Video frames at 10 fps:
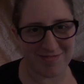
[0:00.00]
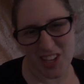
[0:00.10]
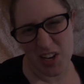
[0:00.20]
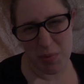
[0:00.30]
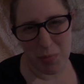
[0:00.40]

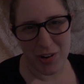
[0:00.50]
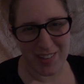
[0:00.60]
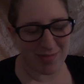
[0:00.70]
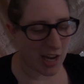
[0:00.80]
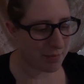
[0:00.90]
You get my
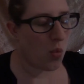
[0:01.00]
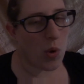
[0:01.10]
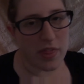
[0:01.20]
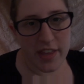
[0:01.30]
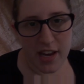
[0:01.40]
point? Okay.
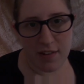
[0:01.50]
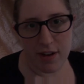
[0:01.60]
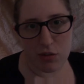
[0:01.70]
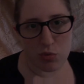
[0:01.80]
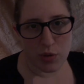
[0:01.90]
One thing I
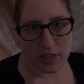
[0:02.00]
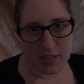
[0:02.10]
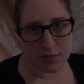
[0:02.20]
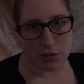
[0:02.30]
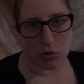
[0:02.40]
found really
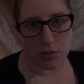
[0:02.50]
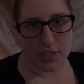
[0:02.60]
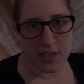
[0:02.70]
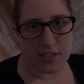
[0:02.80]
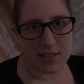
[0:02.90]
difficult
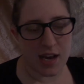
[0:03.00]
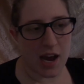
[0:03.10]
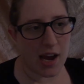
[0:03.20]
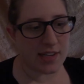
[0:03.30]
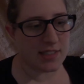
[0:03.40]
is
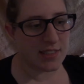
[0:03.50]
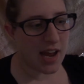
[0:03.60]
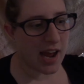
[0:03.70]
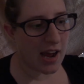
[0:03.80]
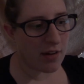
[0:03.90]
I didn't
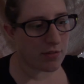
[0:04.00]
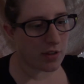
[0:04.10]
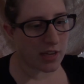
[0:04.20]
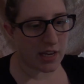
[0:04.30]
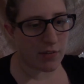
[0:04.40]
have,
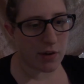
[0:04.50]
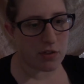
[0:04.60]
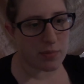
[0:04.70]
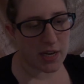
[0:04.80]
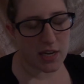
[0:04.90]
like if I
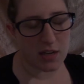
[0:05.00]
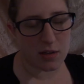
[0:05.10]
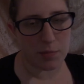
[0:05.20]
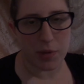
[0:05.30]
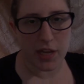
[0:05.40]
was making
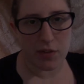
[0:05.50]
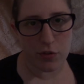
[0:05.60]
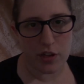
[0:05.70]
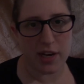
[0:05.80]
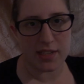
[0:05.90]
a plan
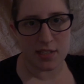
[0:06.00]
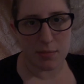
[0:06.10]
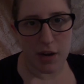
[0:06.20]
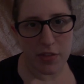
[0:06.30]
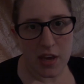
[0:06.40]
for the next
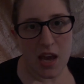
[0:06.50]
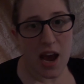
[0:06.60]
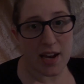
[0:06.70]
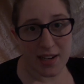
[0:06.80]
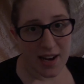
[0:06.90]
month,
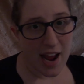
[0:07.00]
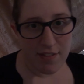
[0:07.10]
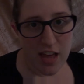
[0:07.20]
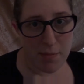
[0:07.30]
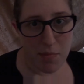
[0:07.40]
I didn't
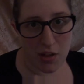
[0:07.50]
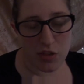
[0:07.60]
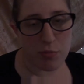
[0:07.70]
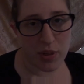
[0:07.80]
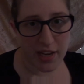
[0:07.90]
have that
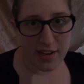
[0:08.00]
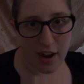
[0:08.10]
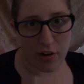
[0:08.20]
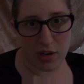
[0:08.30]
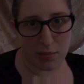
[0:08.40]
month planned
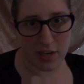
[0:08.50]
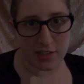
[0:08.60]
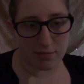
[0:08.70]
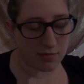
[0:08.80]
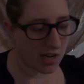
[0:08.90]
out in
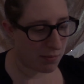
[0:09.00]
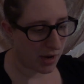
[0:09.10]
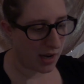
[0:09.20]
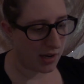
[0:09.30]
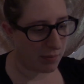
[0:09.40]

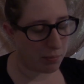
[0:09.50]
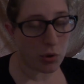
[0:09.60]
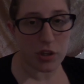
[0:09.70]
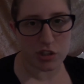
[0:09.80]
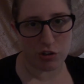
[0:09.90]
my
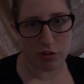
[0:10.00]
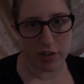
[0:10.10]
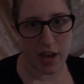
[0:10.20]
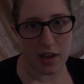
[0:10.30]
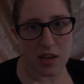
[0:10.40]
bullet journal
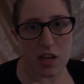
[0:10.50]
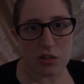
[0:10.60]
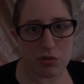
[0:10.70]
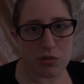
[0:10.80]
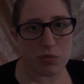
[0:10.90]
yet.
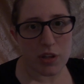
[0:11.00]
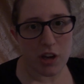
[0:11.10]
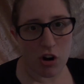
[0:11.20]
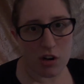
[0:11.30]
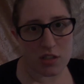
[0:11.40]
So it was really
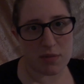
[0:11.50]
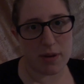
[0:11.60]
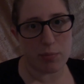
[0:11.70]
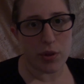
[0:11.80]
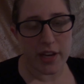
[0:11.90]
hard to
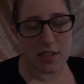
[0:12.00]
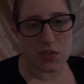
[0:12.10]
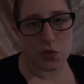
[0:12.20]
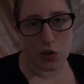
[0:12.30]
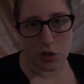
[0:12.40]
make plans
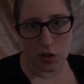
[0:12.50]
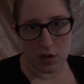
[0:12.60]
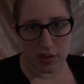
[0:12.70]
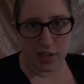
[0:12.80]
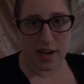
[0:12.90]

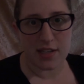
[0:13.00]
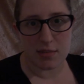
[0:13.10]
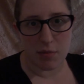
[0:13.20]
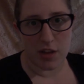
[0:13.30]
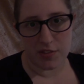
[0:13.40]
for the next
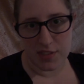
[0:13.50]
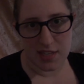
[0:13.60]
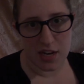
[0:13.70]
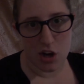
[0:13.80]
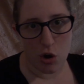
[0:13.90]
months
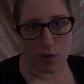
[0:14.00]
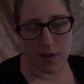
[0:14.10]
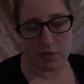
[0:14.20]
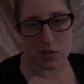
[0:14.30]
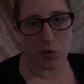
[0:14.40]
and know if
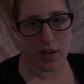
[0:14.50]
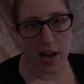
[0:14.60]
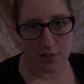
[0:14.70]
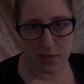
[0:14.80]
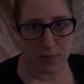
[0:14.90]
I was going to
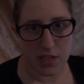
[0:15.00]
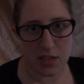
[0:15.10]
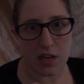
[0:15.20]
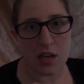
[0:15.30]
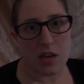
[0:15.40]
have
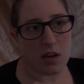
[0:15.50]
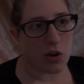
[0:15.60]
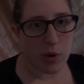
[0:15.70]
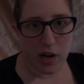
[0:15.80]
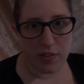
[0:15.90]
something
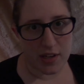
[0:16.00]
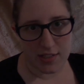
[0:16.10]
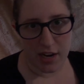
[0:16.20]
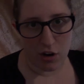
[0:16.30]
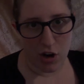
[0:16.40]
going on that
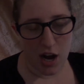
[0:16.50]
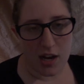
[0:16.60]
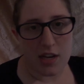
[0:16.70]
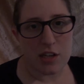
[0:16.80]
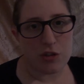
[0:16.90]
day or not.
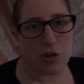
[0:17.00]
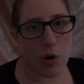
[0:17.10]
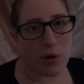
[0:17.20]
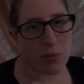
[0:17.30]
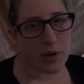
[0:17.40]
So
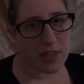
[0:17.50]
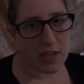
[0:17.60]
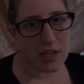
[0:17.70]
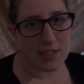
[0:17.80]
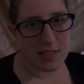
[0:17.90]
I
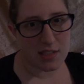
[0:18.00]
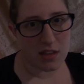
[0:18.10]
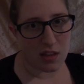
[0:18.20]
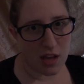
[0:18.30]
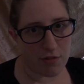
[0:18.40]
really didn't
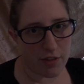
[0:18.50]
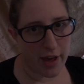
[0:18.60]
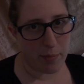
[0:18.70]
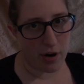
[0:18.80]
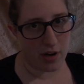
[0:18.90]
love
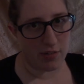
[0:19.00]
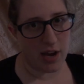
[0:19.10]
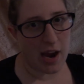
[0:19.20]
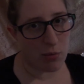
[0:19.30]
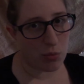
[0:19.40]
that part of it.
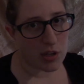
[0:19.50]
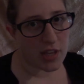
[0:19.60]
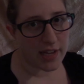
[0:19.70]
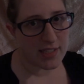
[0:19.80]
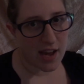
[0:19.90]
I would
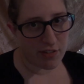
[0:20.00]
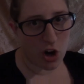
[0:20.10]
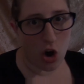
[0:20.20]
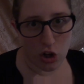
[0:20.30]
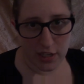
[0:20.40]
like to have it
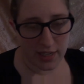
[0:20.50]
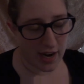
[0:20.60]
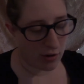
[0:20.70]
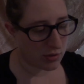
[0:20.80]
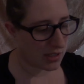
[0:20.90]
all laid
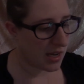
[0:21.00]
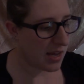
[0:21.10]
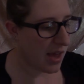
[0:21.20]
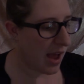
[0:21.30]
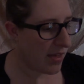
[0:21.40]
out.
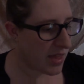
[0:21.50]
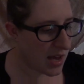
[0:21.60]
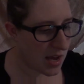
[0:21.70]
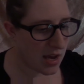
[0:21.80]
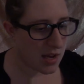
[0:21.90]
And
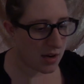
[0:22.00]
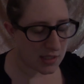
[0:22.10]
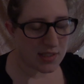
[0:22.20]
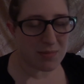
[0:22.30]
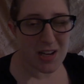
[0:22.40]
then
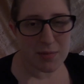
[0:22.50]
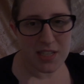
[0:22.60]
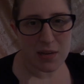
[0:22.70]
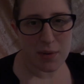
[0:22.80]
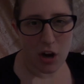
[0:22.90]
sometimes
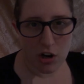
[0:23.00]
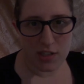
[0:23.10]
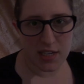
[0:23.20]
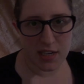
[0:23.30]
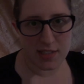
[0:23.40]
it can be hard
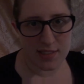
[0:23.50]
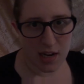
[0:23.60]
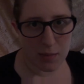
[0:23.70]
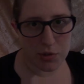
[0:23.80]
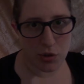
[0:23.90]
to get it set
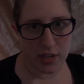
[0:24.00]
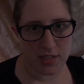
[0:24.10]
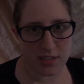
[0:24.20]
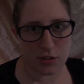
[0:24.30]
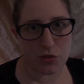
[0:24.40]
up so that
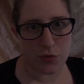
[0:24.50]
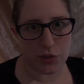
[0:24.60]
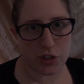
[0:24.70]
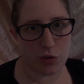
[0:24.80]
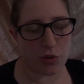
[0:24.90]
it's useful
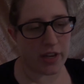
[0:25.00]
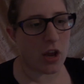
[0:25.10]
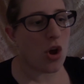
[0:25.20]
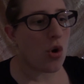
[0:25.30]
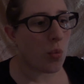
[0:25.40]
to you. Like,
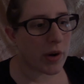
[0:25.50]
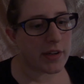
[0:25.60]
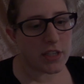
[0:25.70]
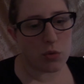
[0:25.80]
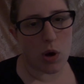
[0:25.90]
where
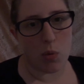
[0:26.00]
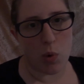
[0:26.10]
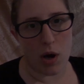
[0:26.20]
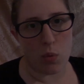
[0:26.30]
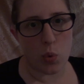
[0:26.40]
do you want
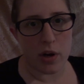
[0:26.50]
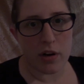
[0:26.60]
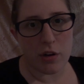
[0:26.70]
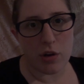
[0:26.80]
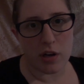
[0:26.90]
what? What are
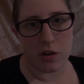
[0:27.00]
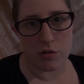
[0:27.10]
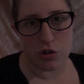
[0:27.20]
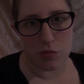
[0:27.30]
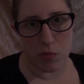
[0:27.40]
you going to go
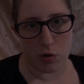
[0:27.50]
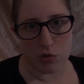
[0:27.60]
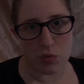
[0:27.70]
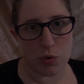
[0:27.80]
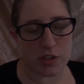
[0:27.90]
to
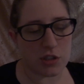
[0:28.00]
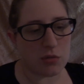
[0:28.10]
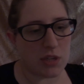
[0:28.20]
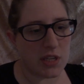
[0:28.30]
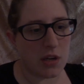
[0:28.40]
most? What do
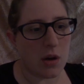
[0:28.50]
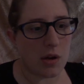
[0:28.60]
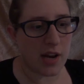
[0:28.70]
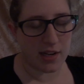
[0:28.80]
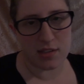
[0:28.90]
you need
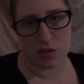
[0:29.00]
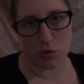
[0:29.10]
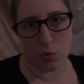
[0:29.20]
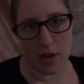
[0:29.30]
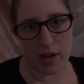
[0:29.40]
next to
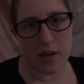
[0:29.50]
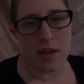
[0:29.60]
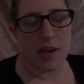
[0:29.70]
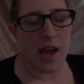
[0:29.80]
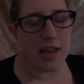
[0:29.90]
what?
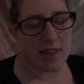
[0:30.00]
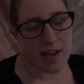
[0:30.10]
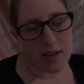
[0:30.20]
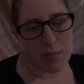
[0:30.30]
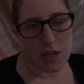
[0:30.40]
And
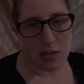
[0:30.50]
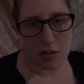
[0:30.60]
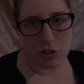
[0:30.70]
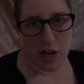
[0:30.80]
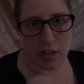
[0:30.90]
that can be a
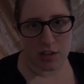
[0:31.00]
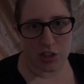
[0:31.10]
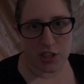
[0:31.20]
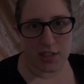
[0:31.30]
little challenging.